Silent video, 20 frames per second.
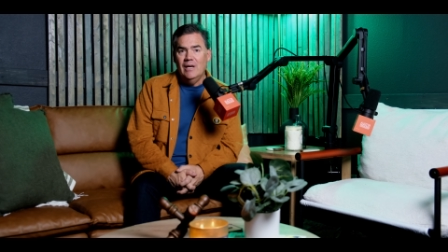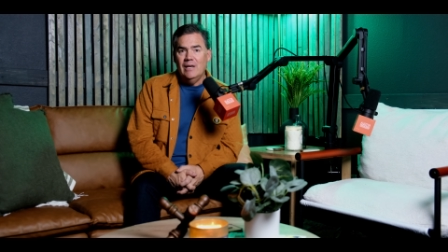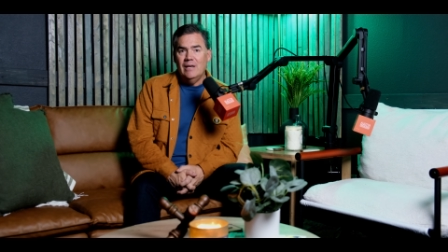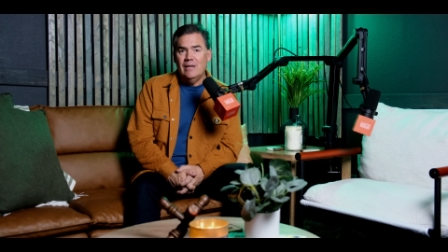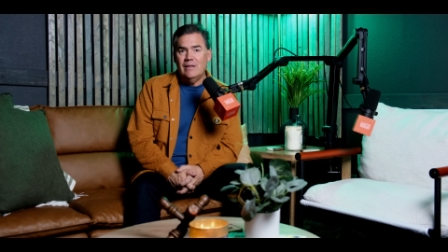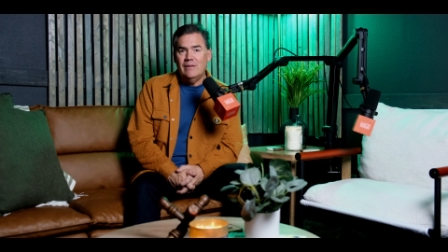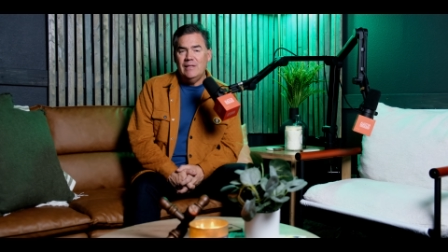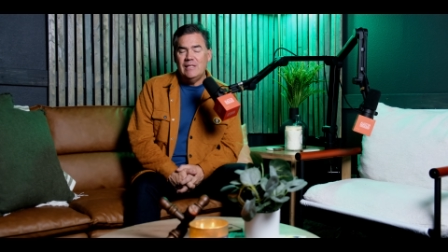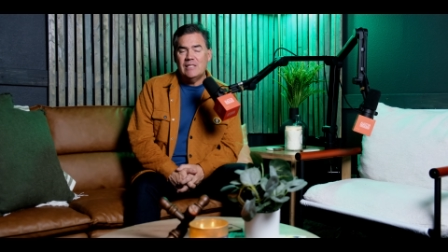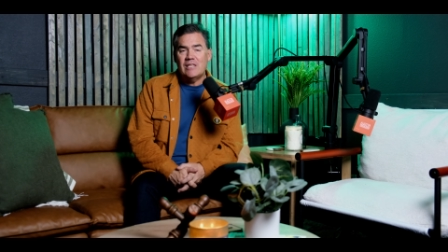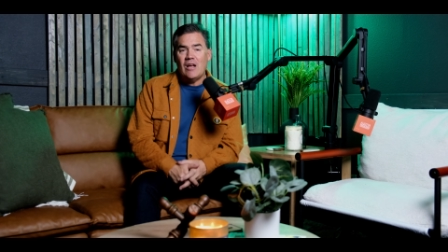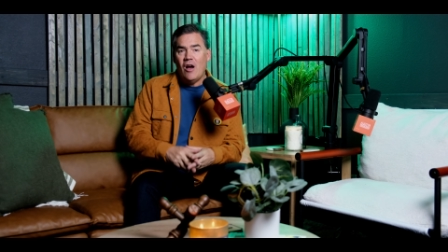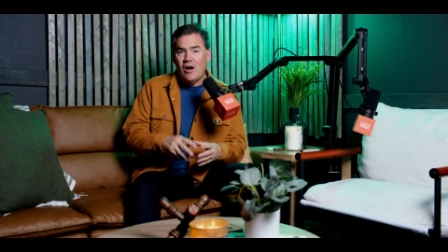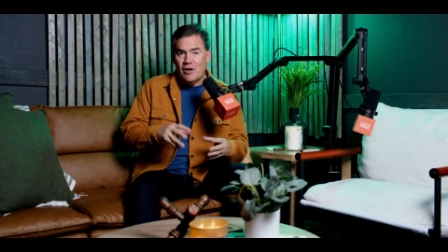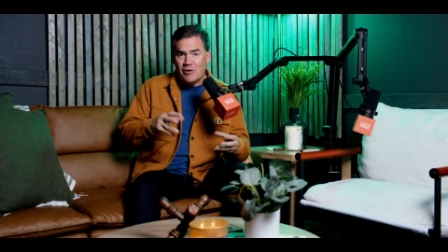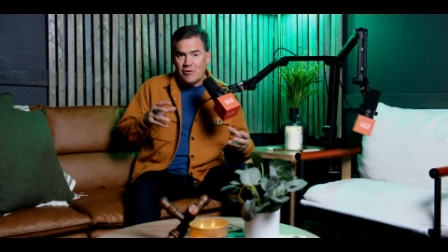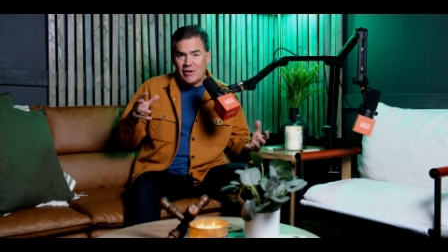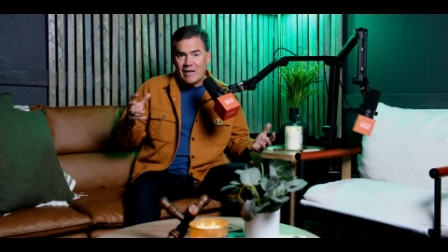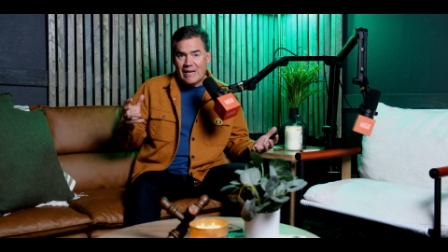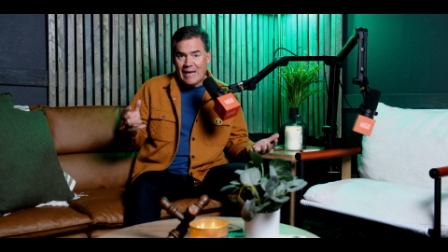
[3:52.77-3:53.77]
Uh, these
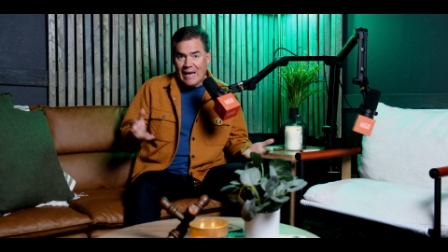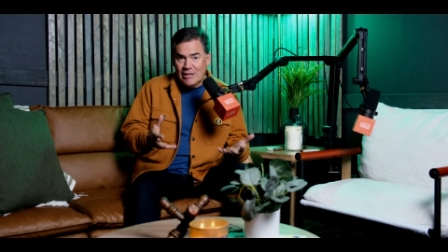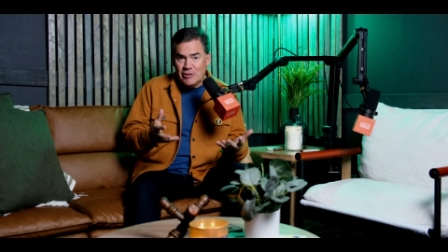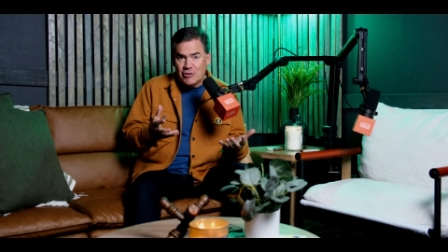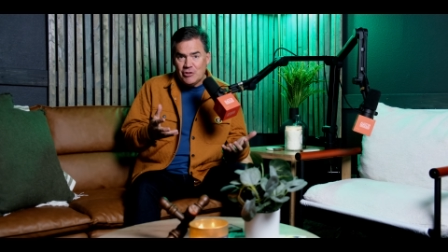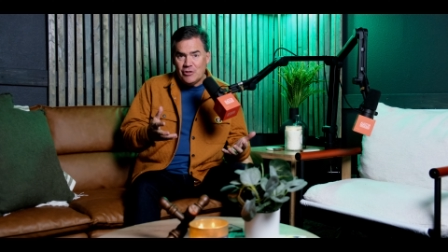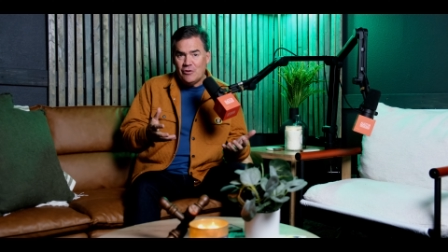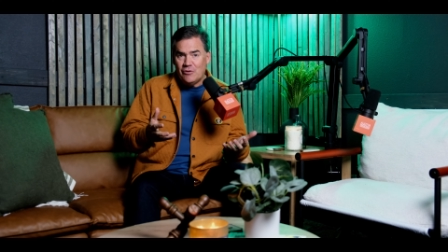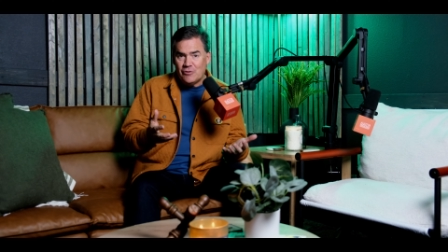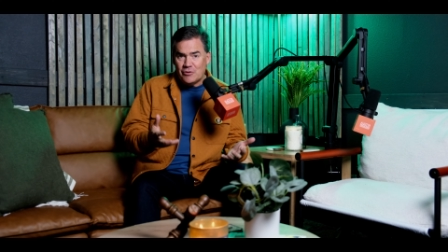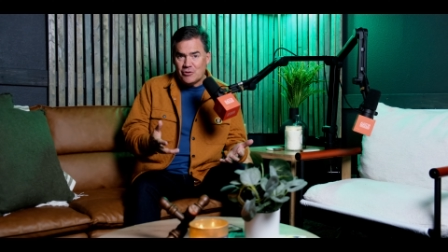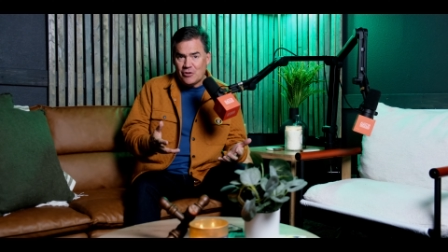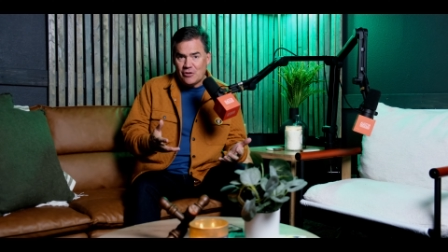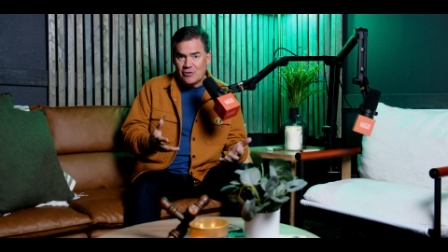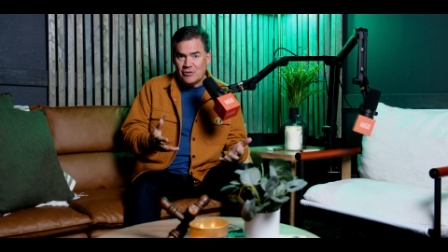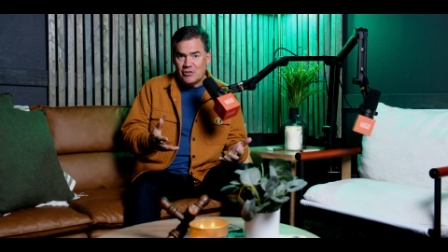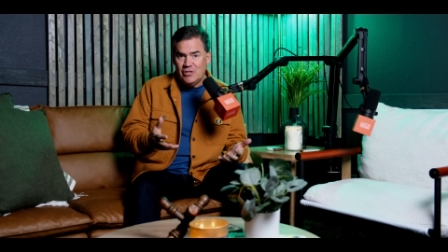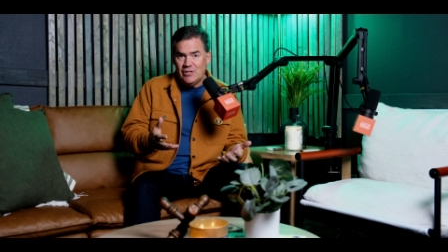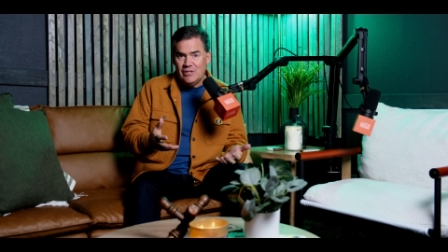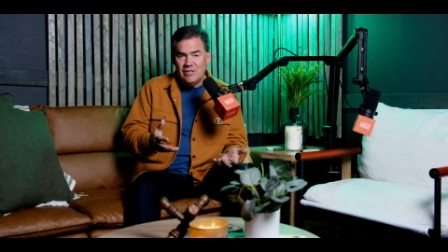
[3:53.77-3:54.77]
congregational
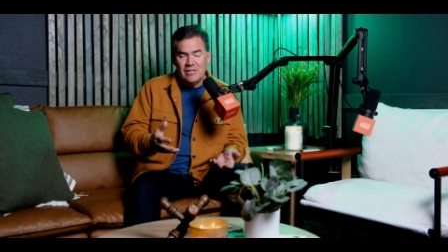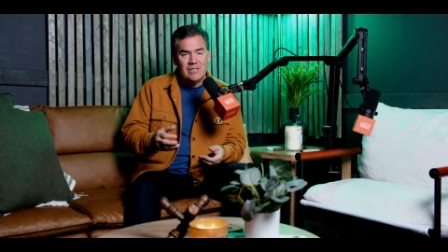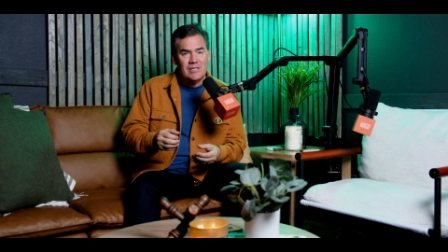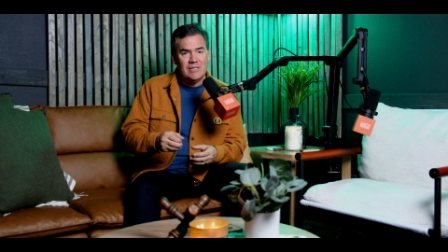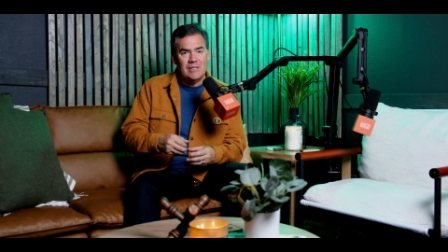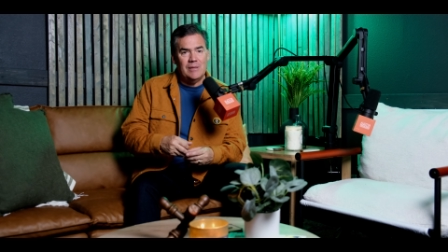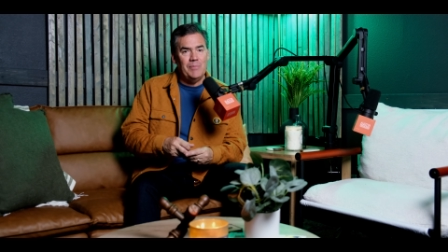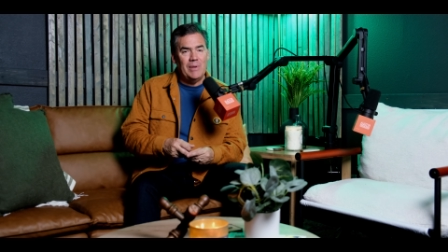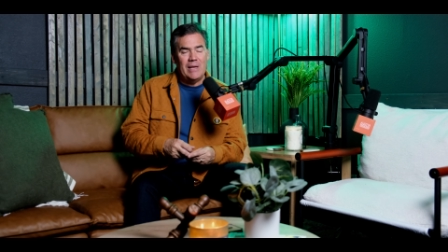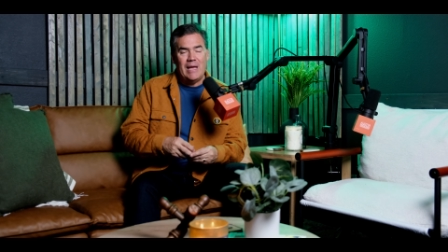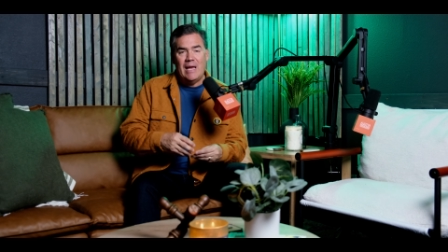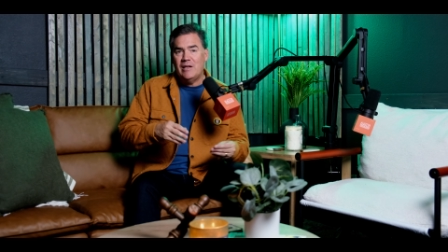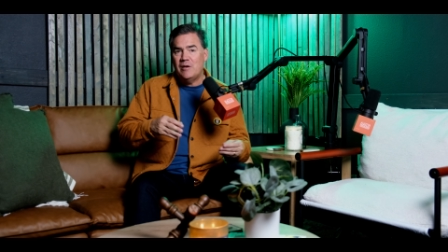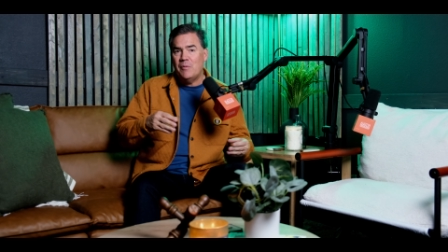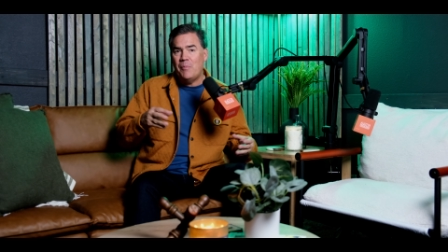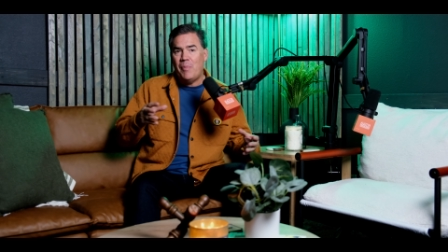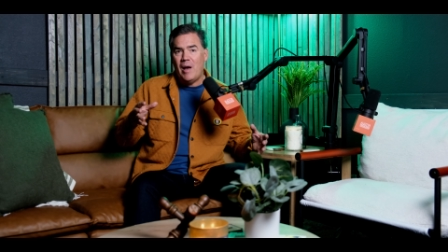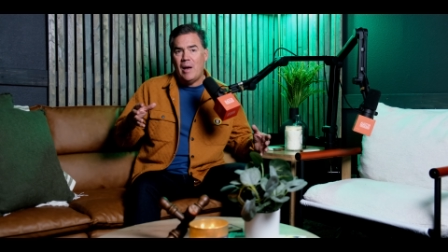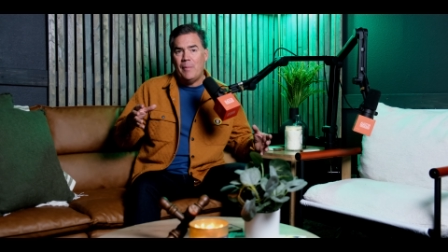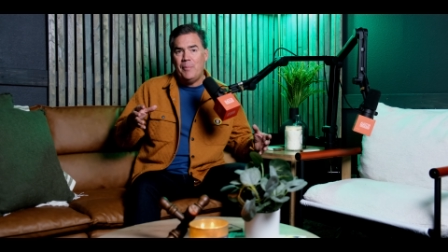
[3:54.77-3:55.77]
churches uh, began to
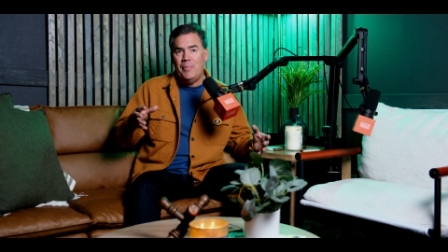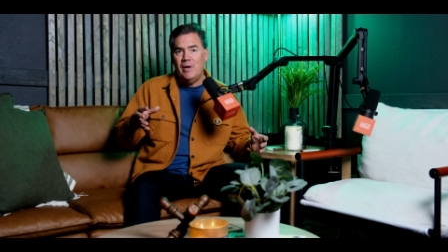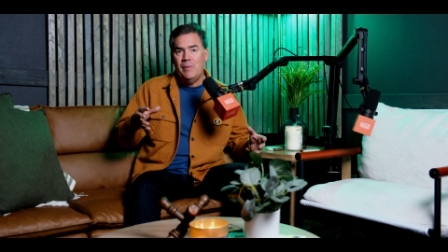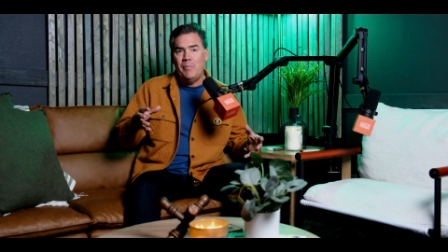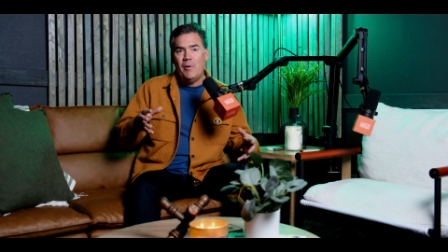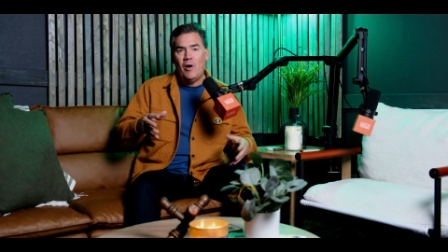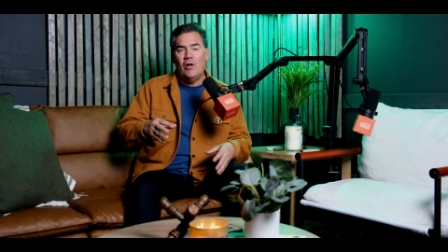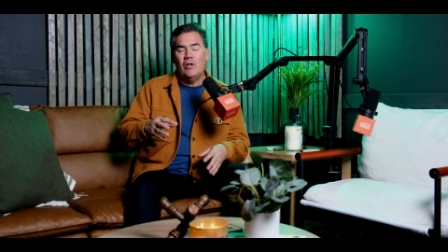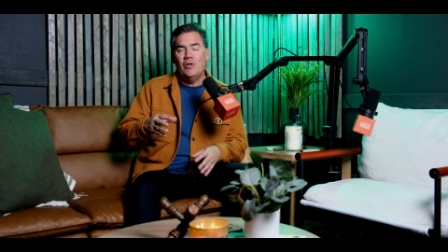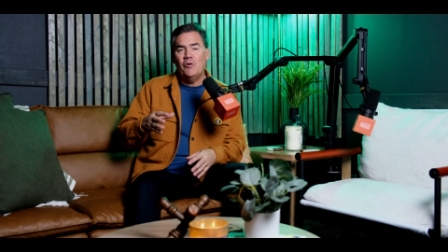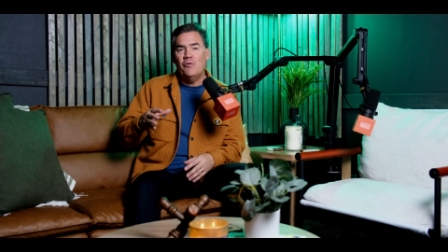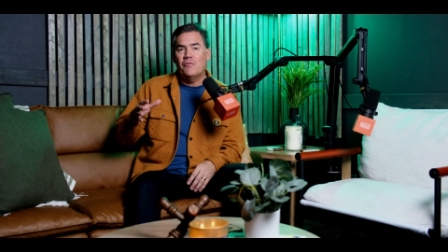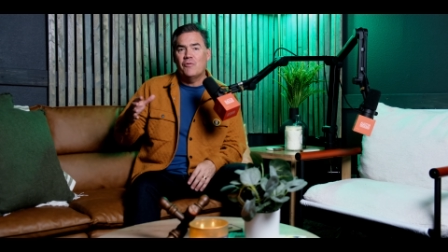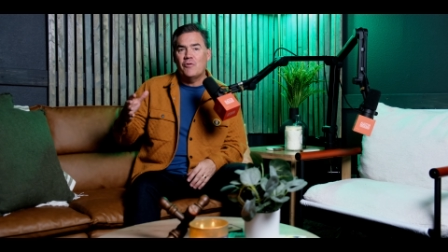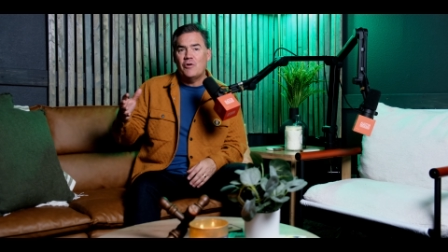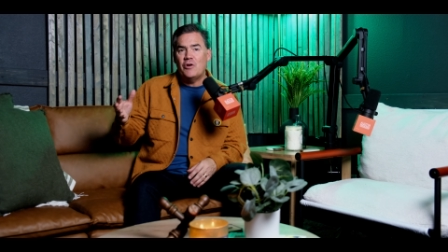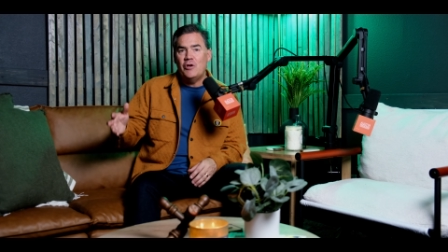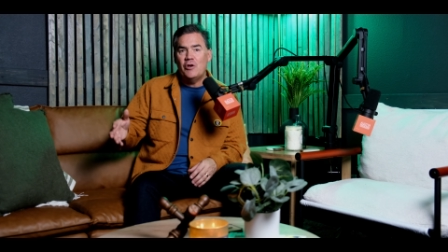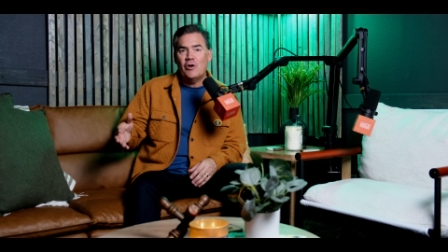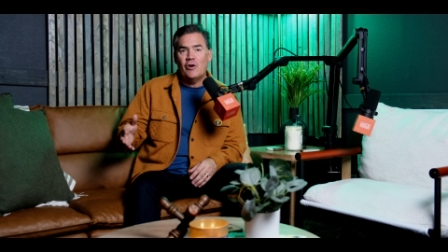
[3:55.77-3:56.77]
pop up all
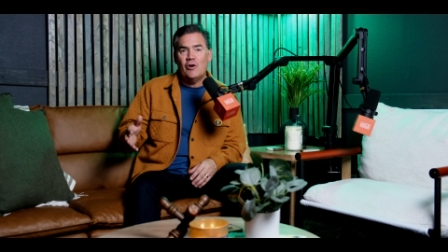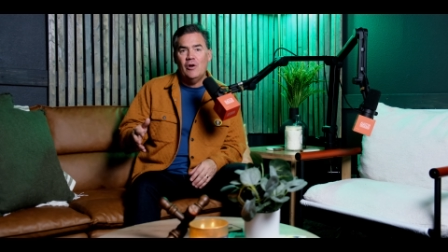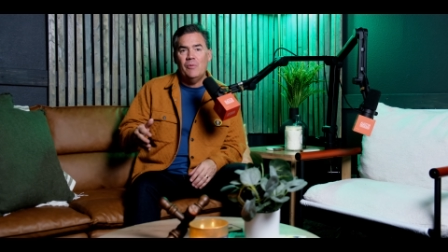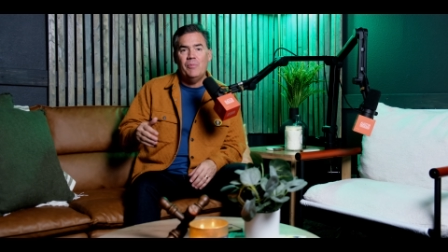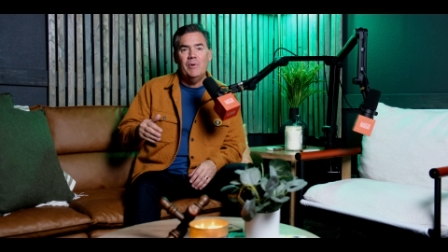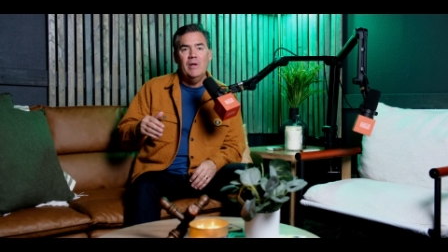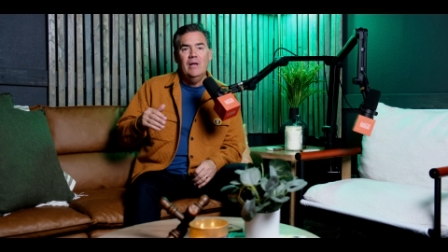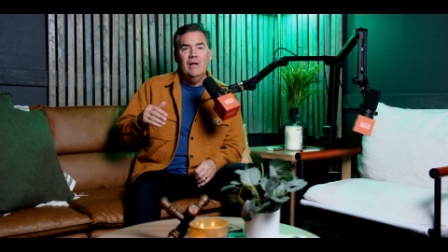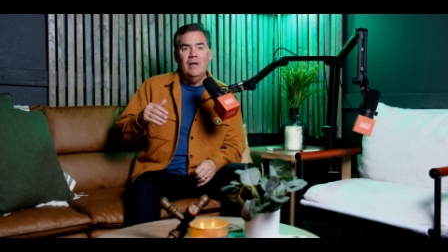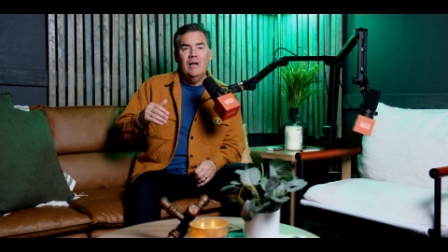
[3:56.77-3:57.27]
over Europe,